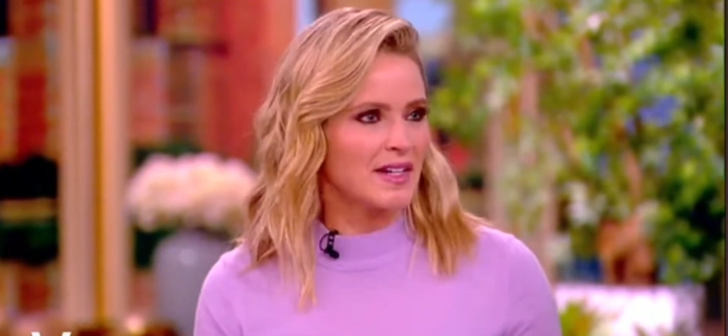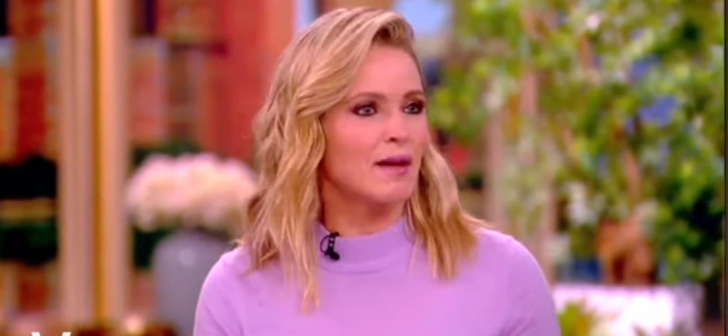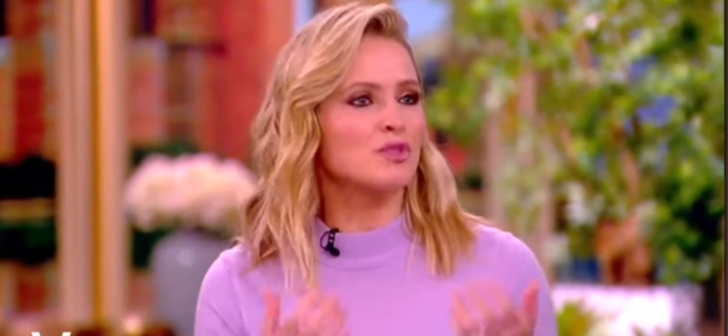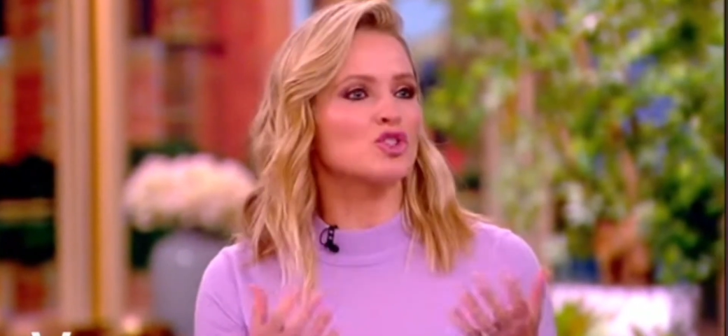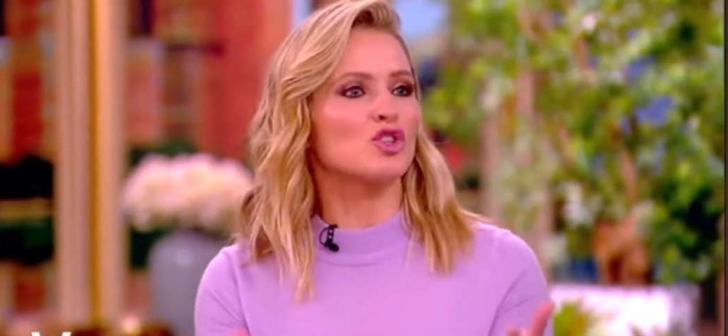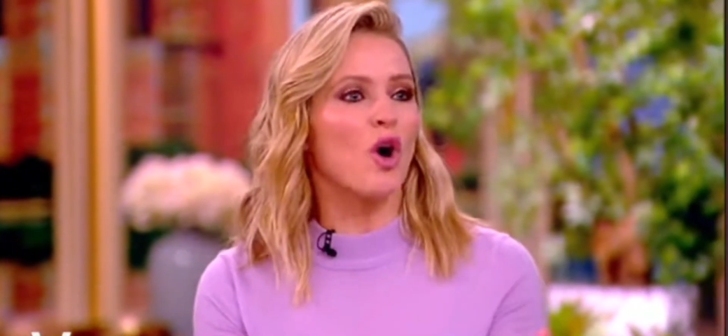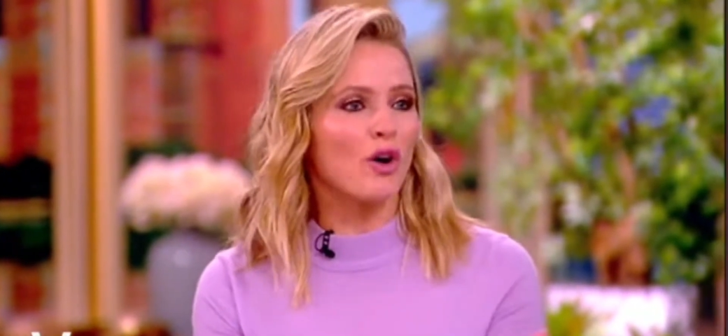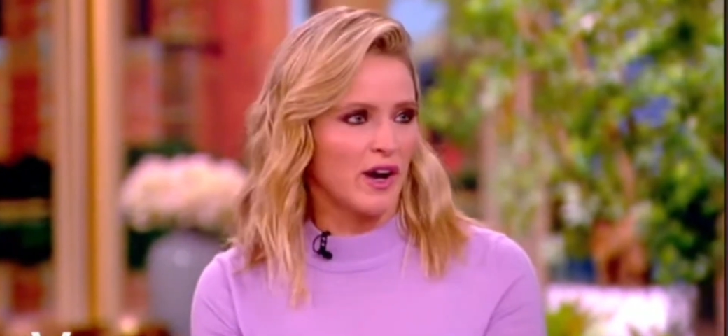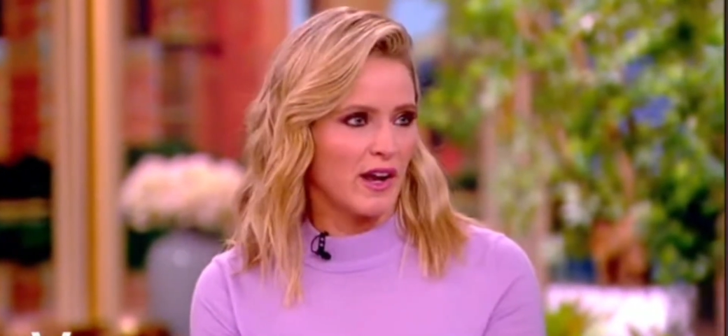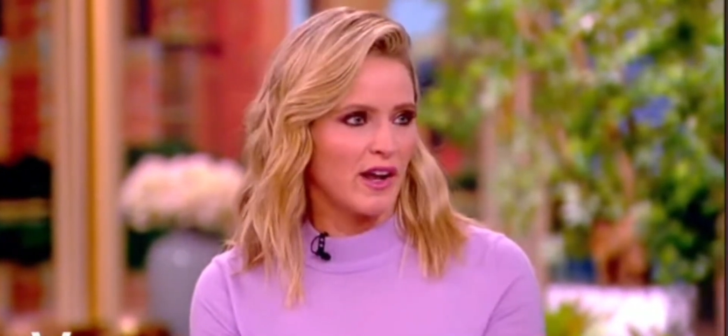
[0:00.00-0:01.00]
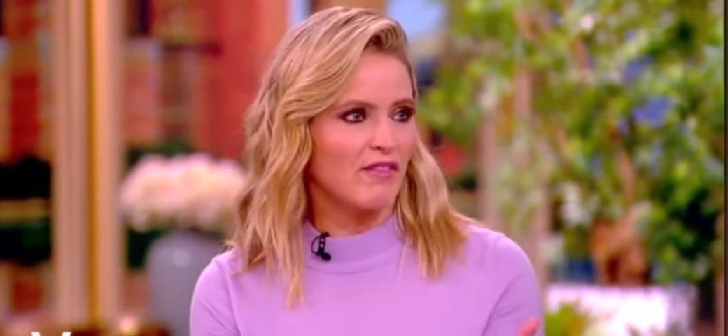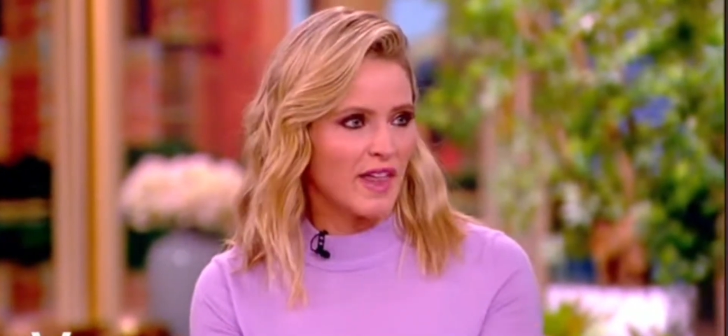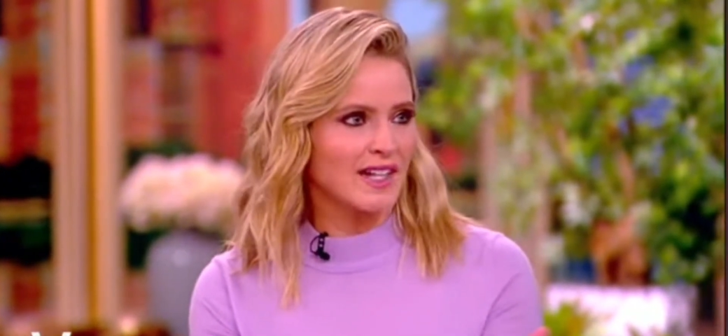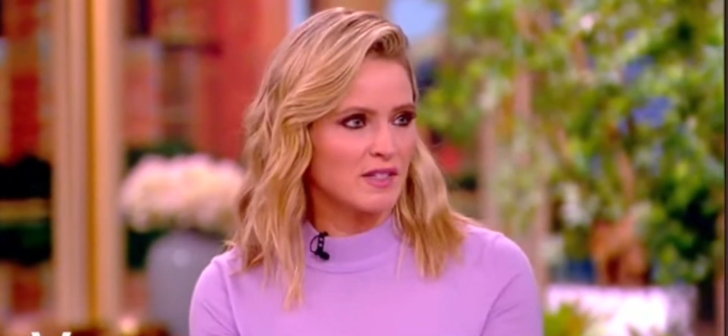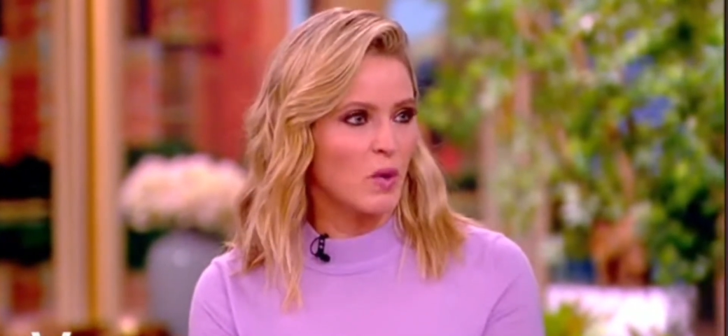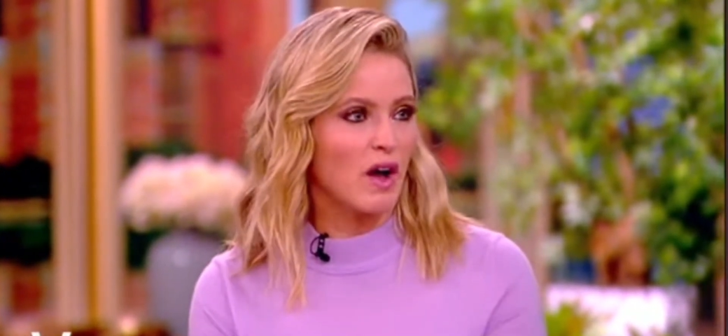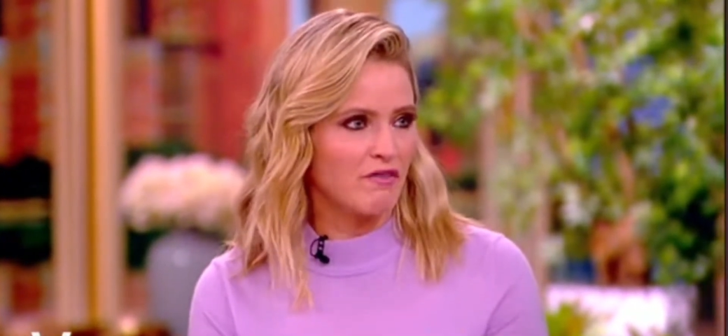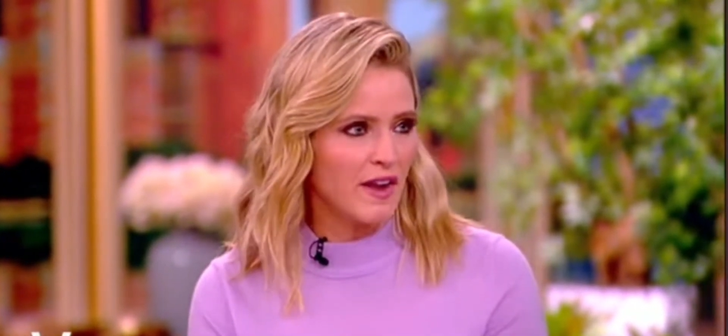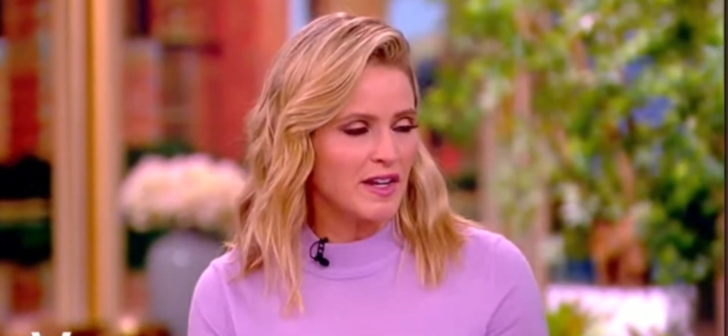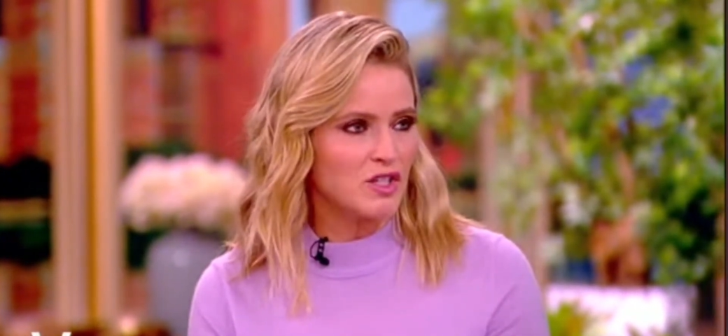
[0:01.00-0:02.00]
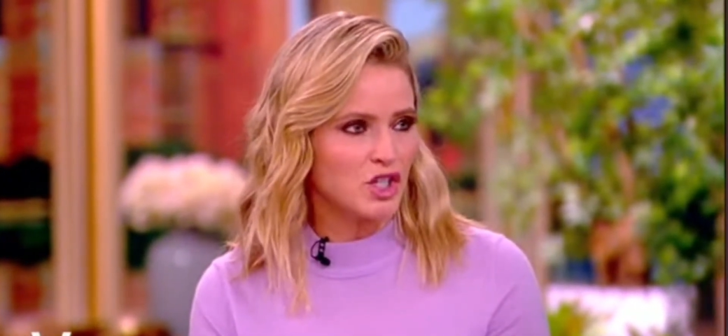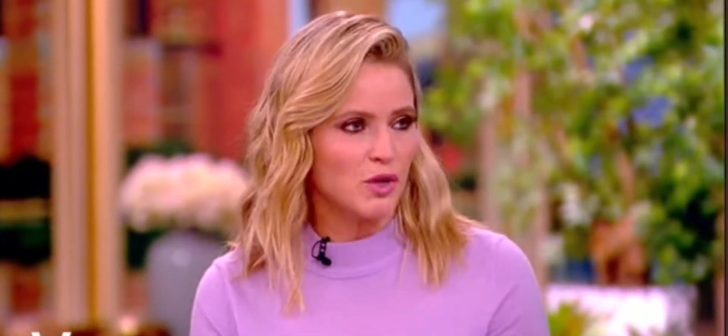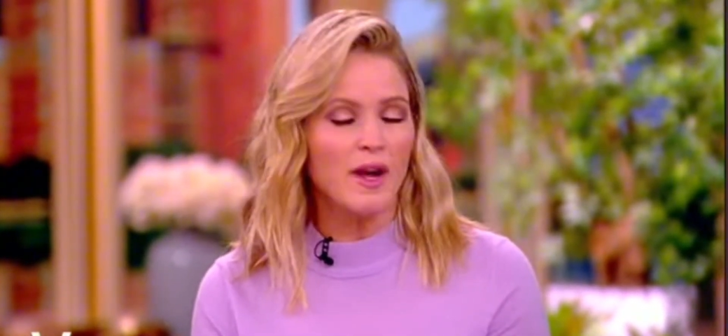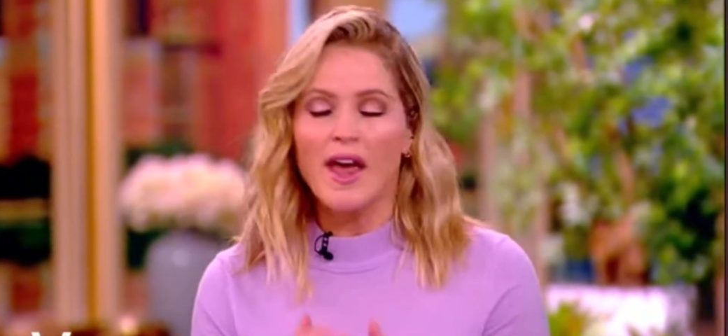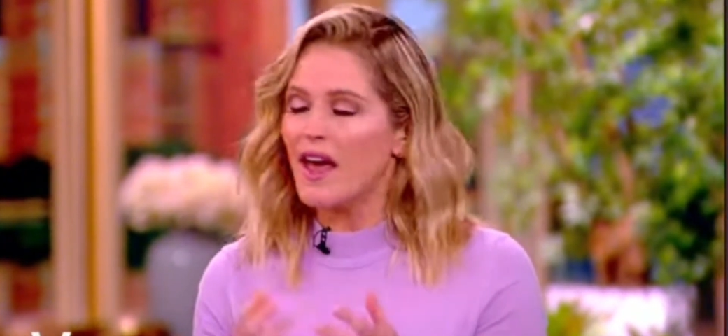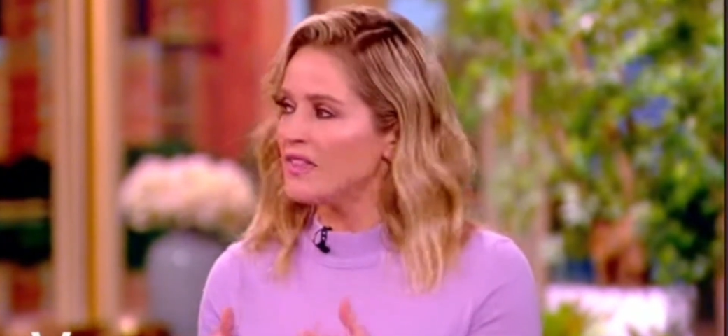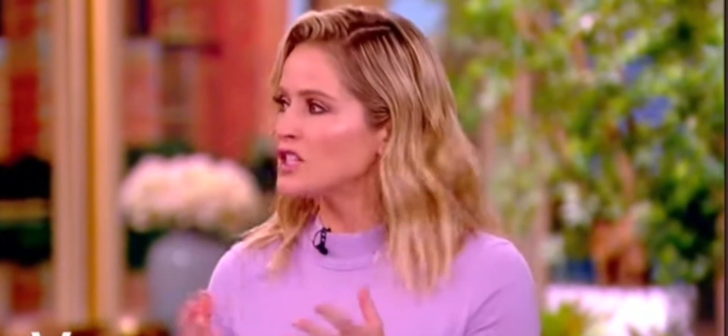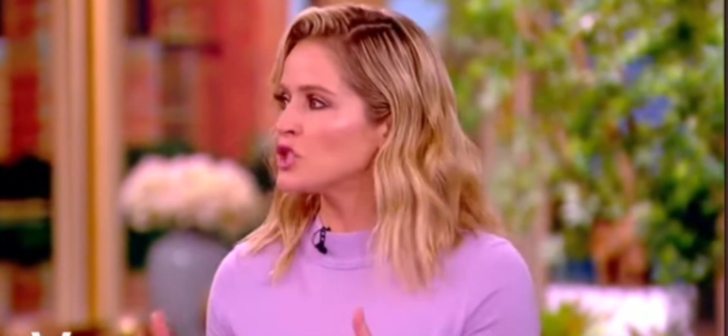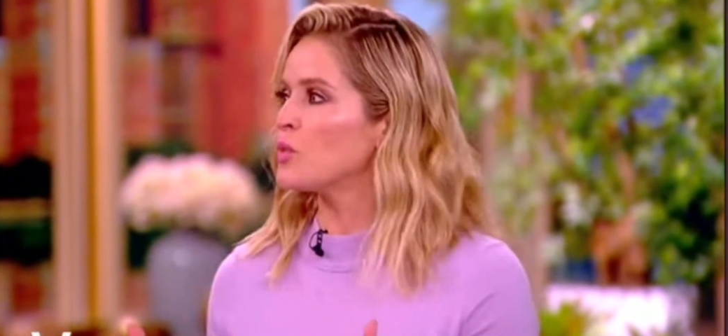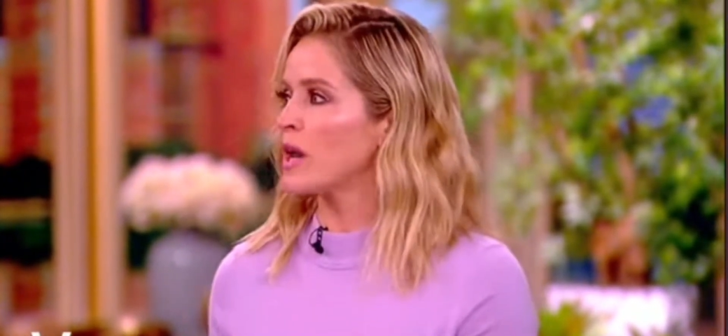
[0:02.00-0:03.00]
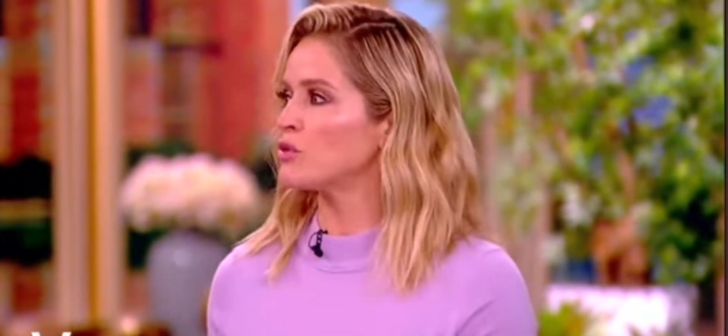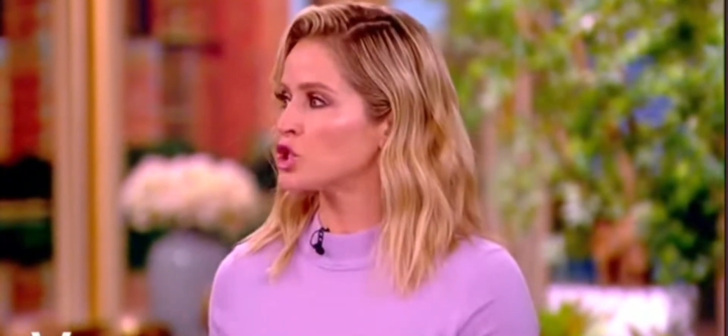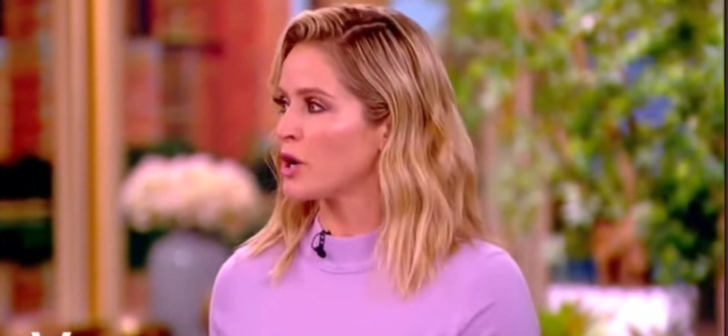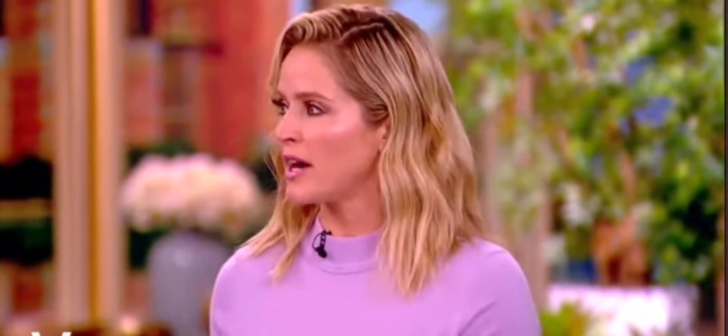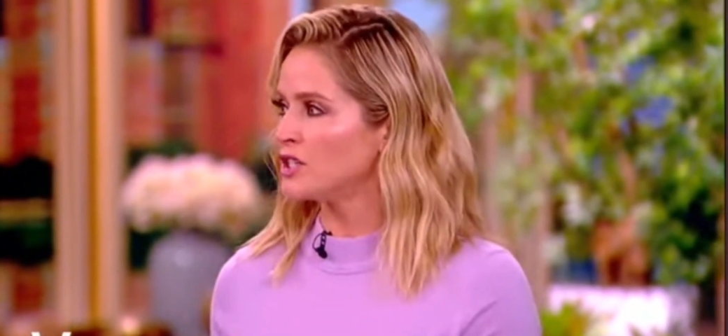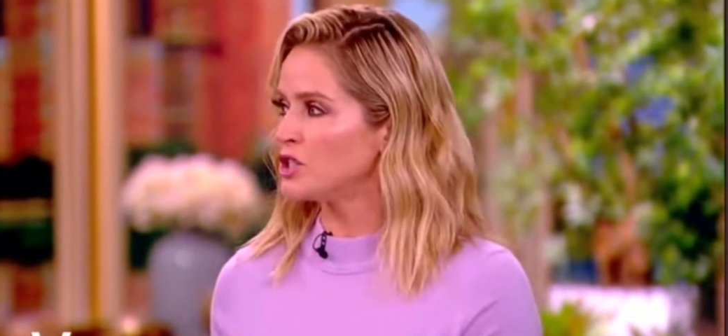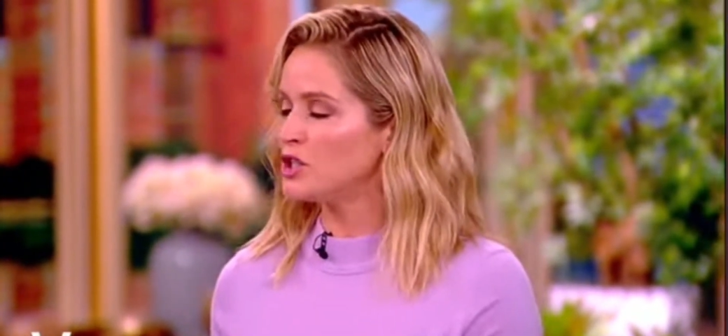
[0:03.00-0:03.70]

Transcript: I'm sorry if that's what offended you, and this is what I was trying to